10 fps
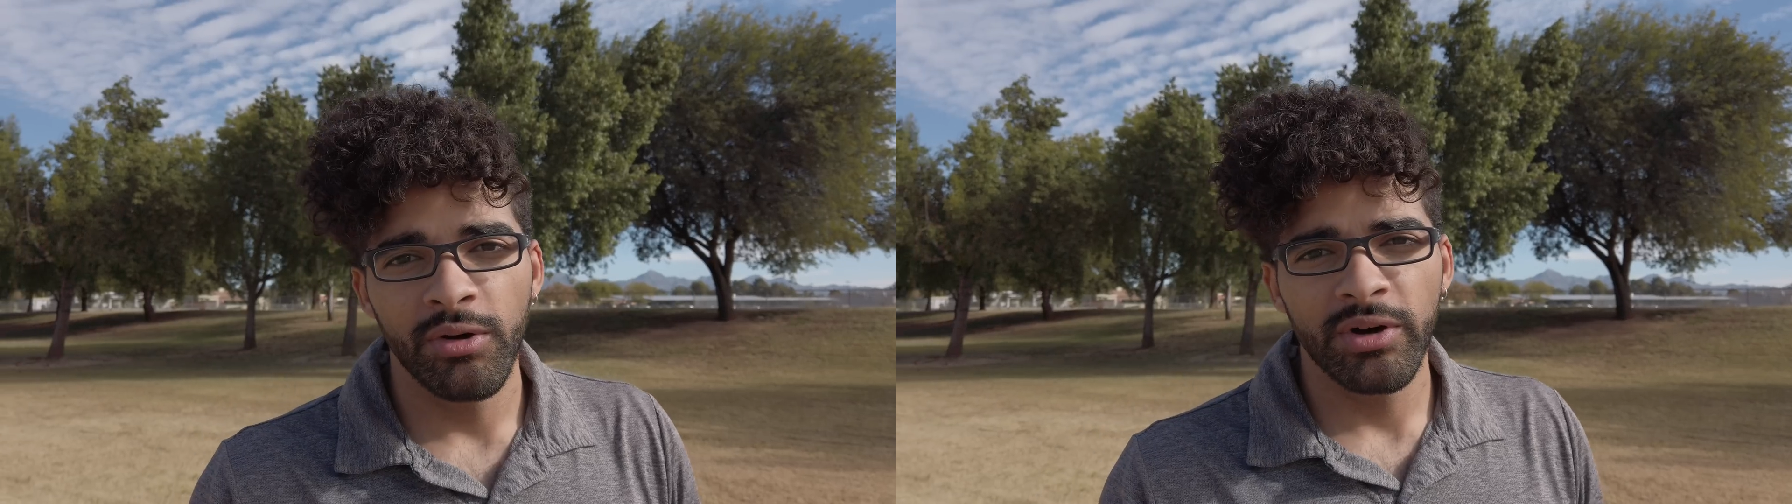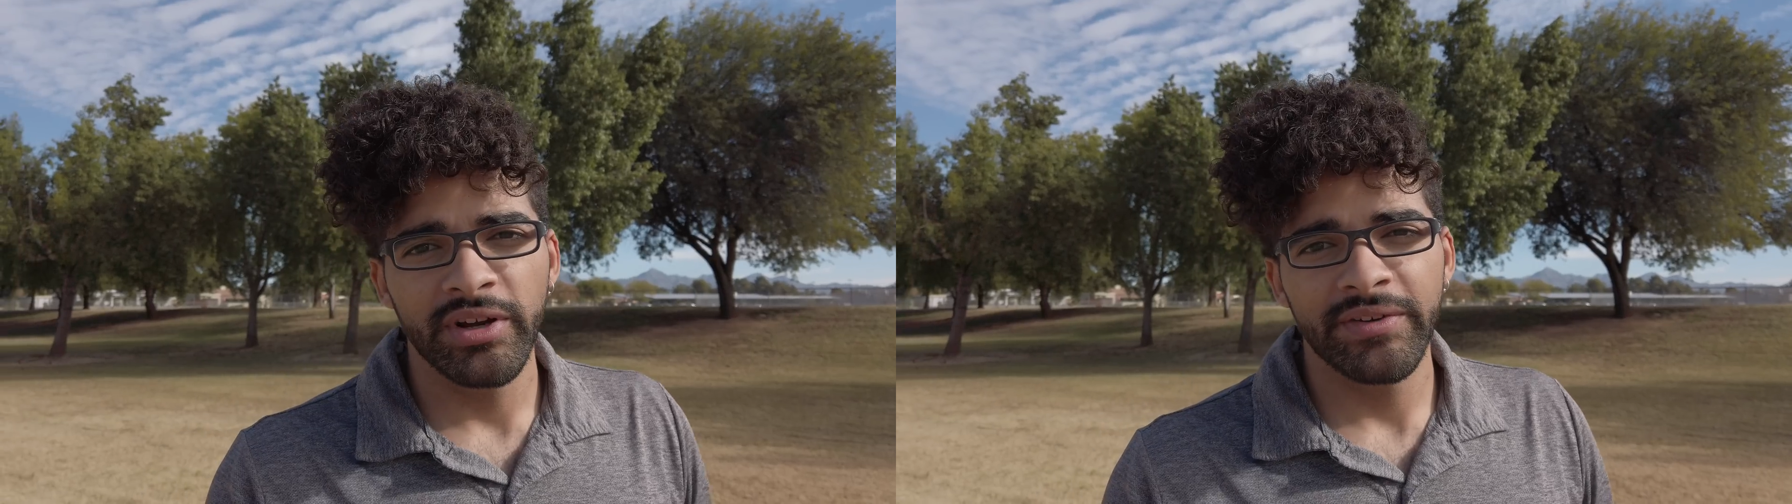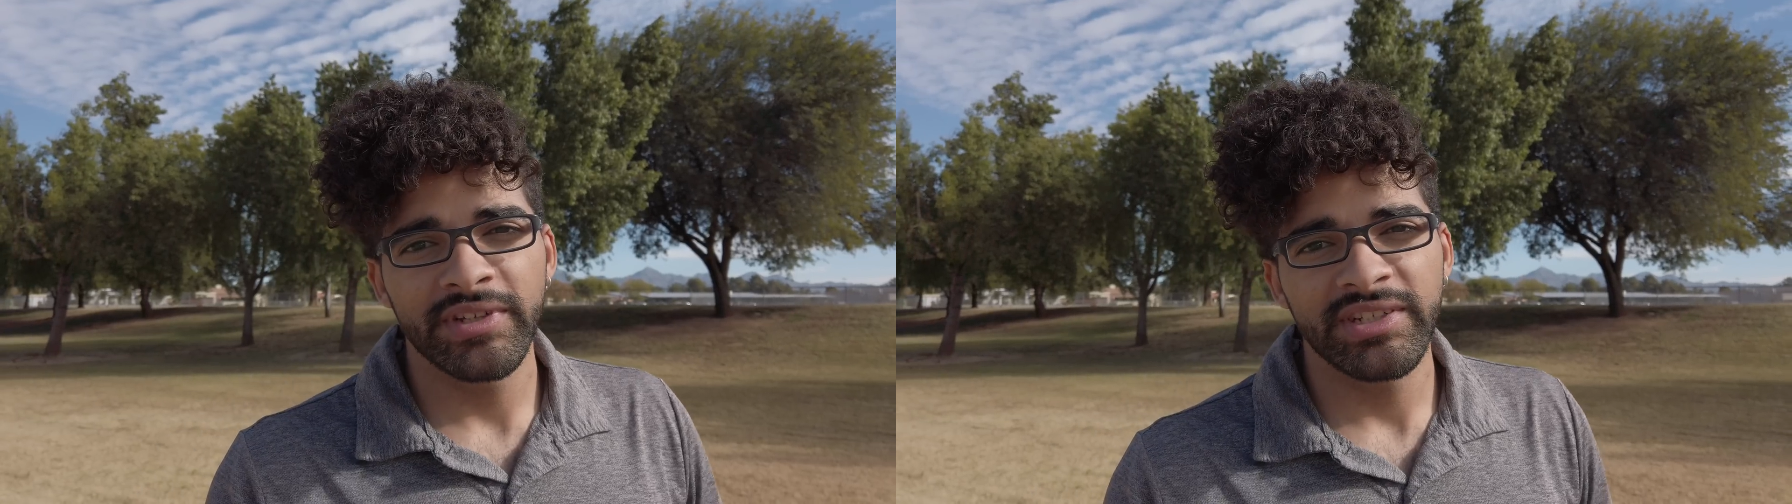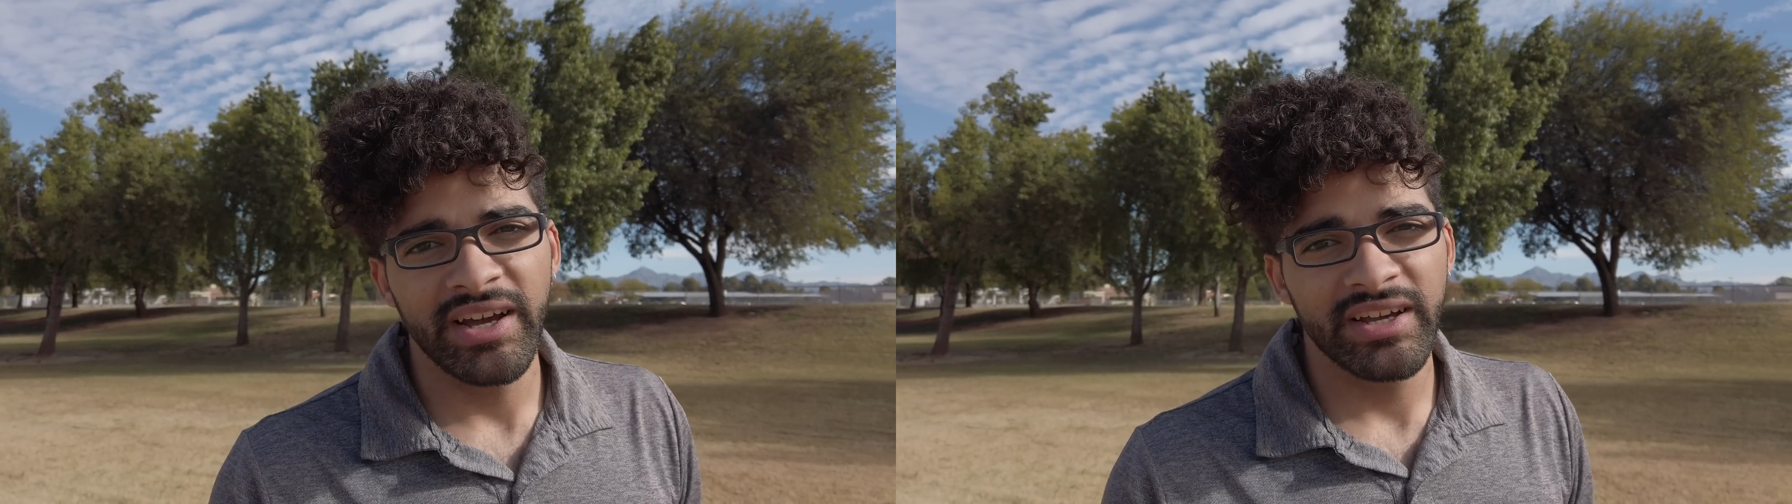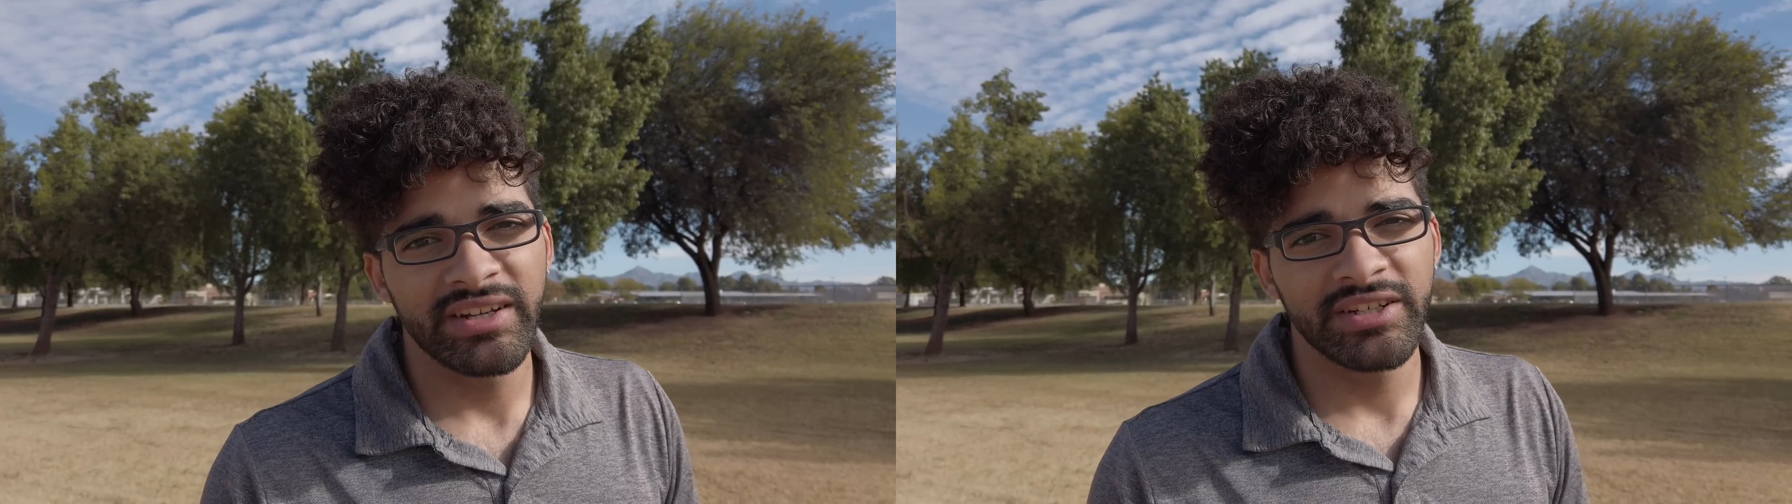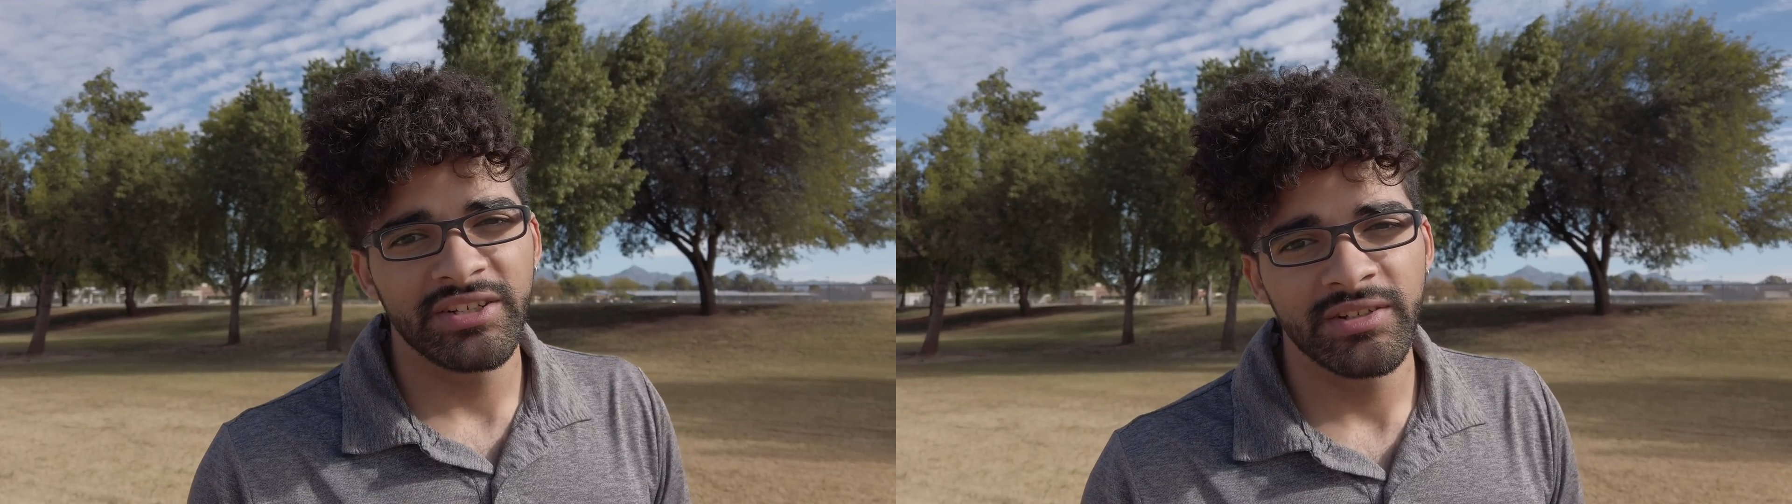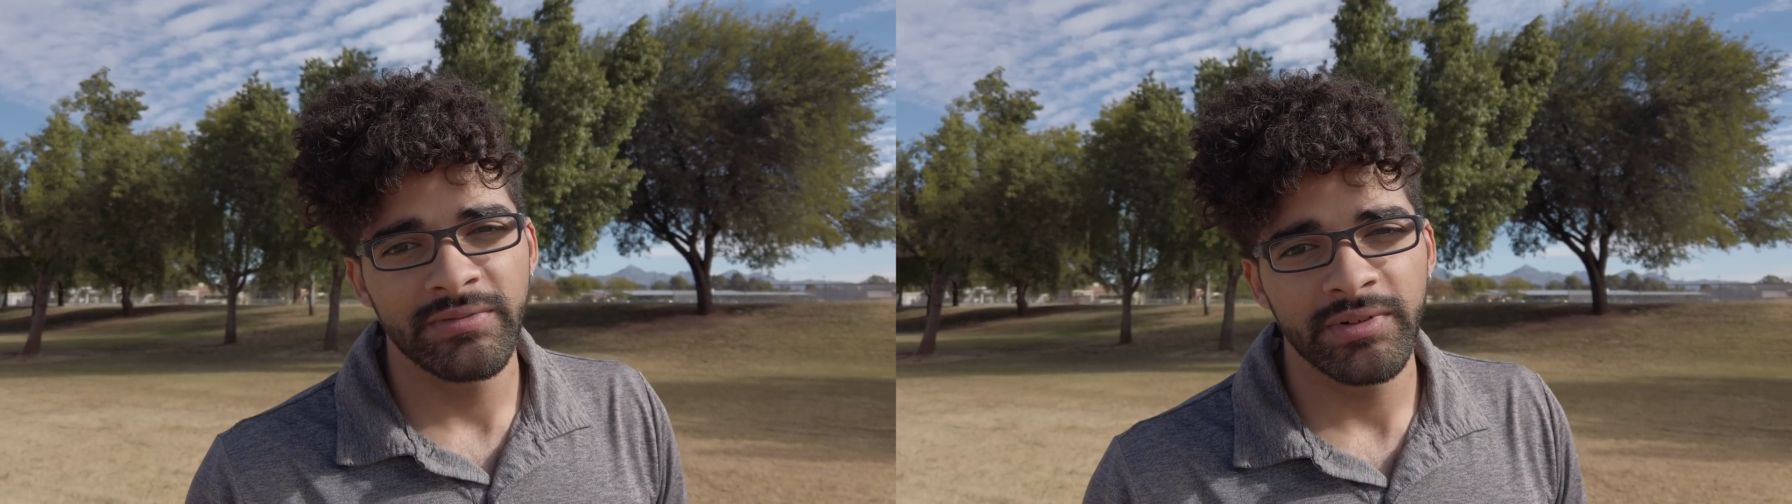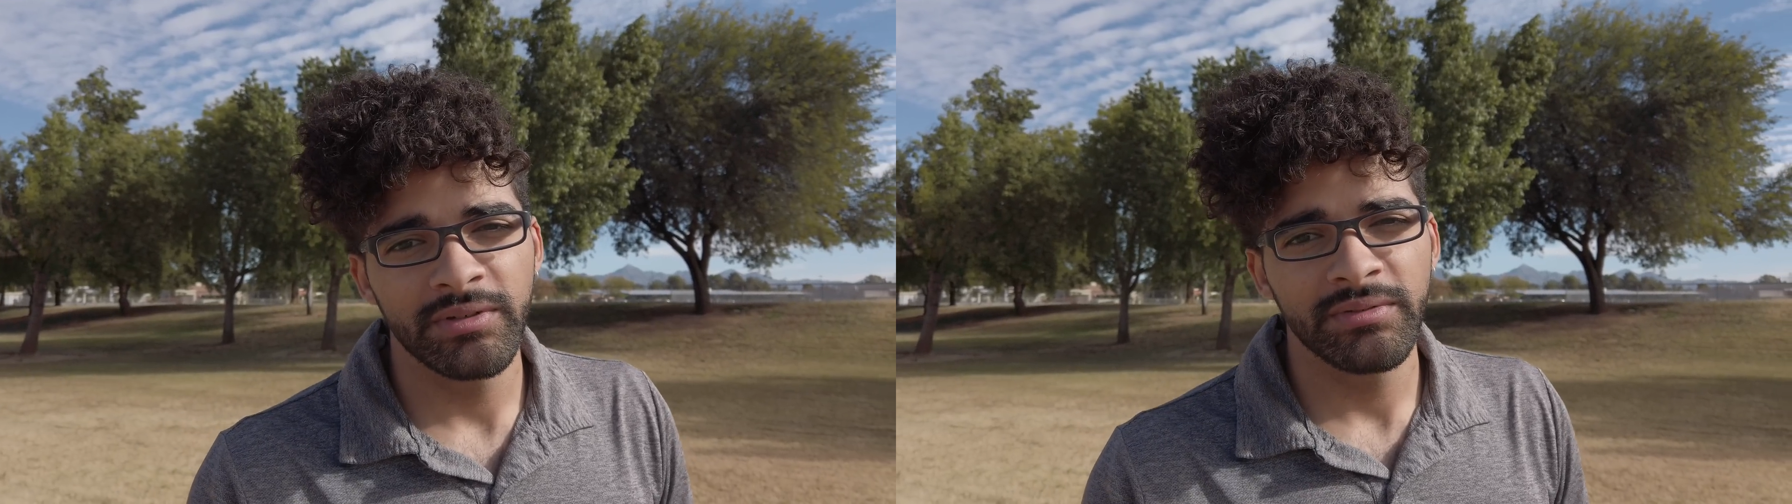or if it's not connected to
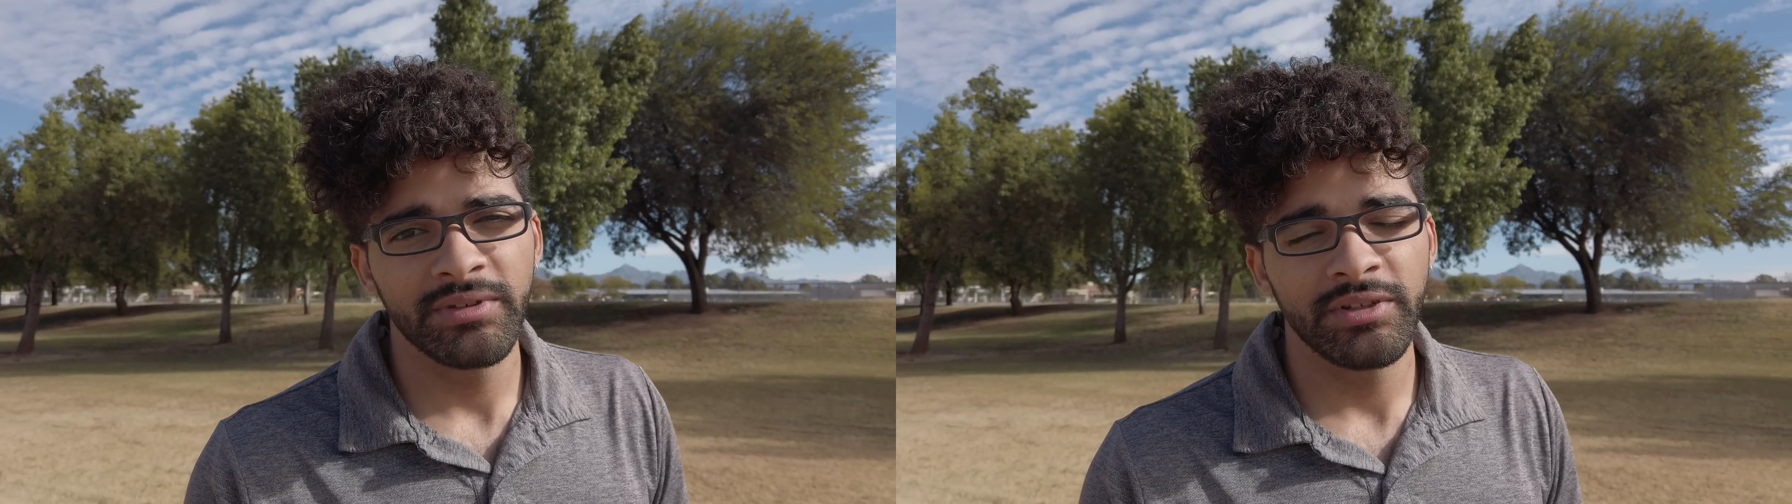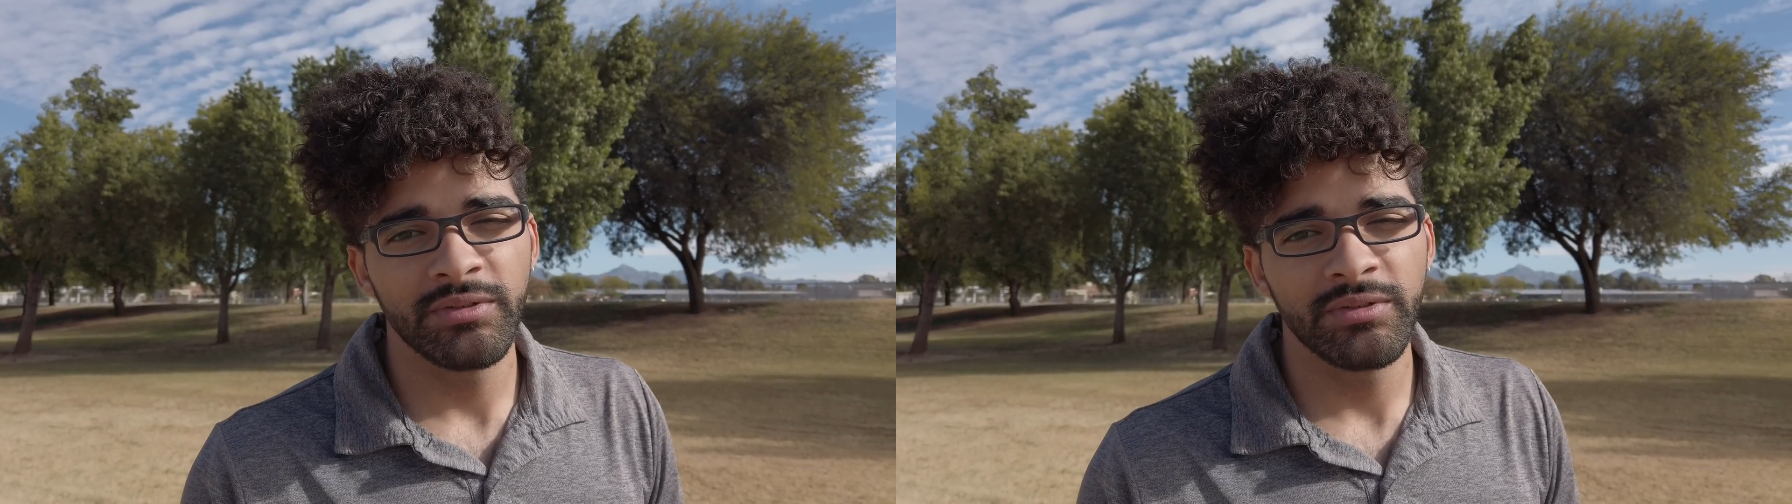your phone,